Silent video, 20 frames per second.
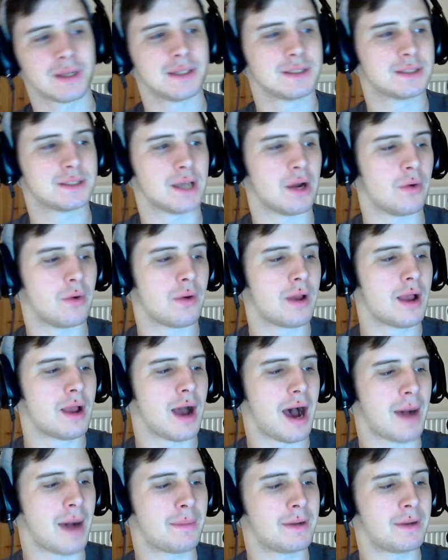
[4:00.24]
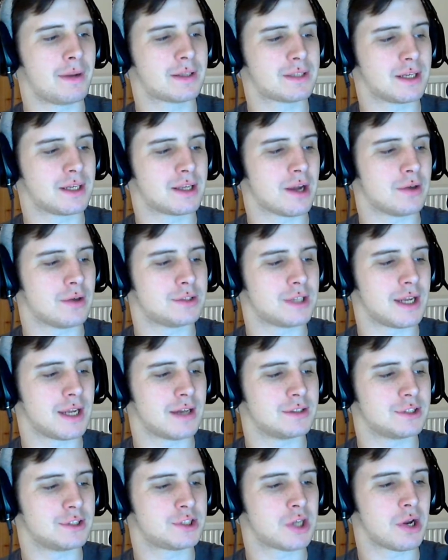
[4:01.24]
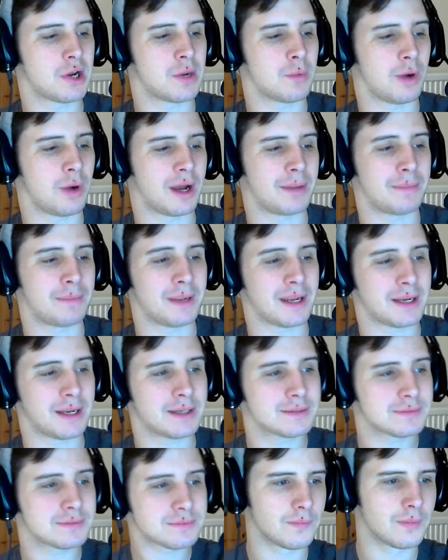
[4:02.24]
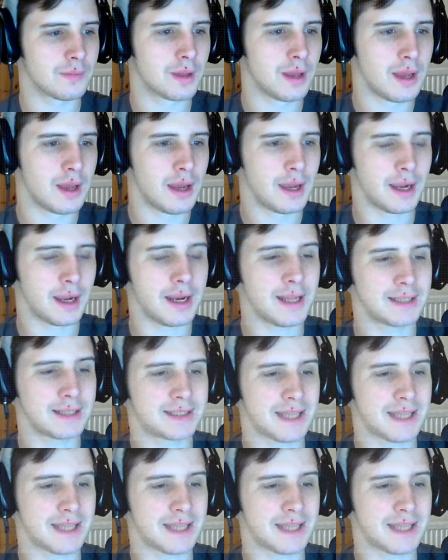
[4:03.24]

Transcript: So, I'm going to go to here and show you what I mean. You can see